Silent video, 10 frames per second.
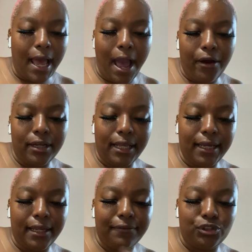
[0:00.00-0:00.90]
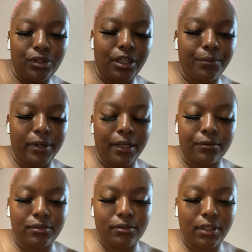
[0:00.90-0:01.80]
how could they give it to anyone
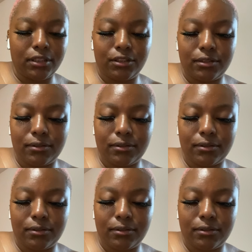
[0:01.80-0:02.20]
else? That's,